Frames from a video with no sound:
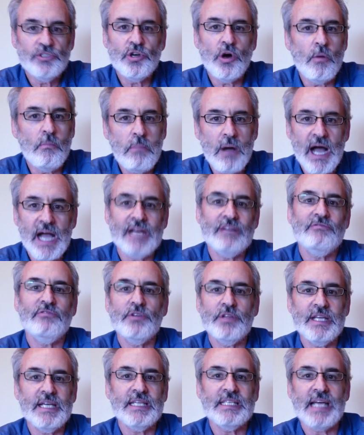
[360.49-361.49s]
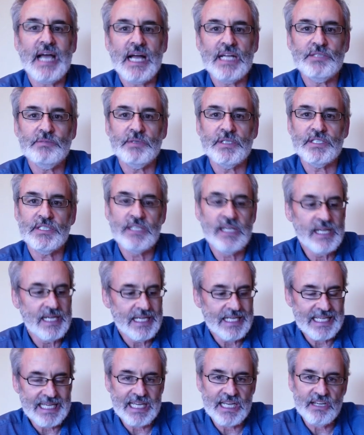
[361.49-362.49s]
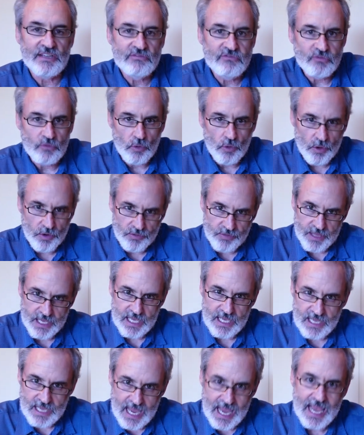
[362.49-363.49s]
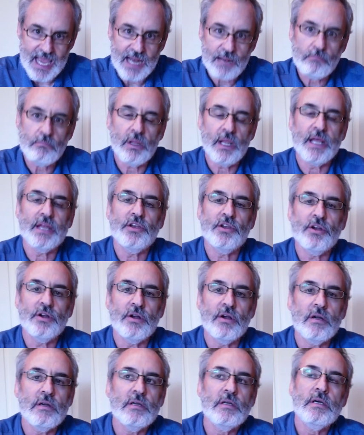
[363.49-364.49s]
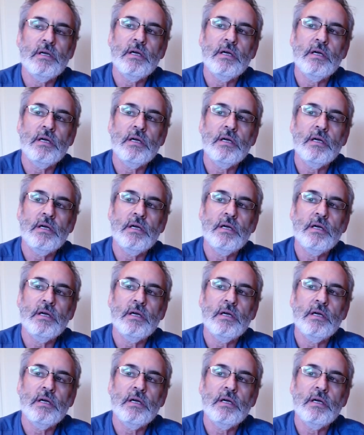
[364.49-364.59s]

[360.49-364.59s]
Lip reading: Don't buy it for the attachments. Get it for the hand blender-ness